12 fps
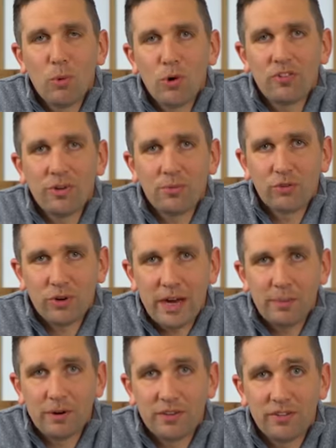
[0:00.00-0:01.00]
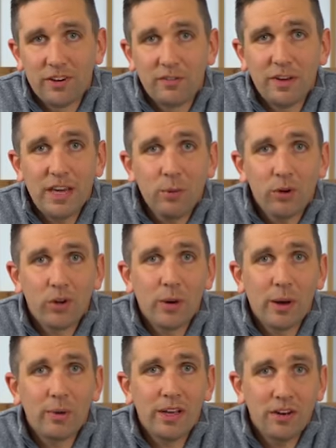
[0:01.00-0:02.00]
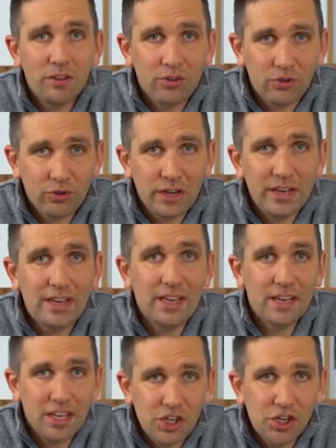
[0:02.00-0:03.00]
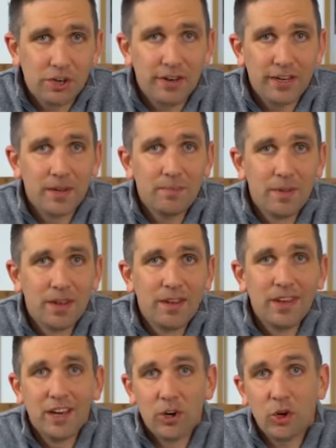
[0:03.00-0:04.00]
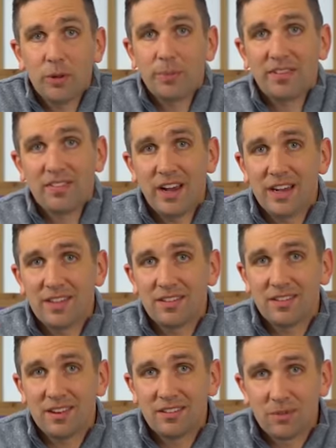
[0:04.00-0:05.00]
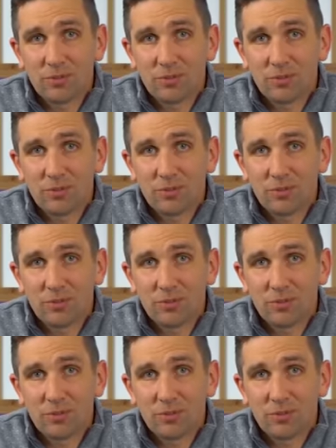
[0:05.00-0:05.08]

more subscribers. And if he would go out into the street in Nigeria and hold up a sign that said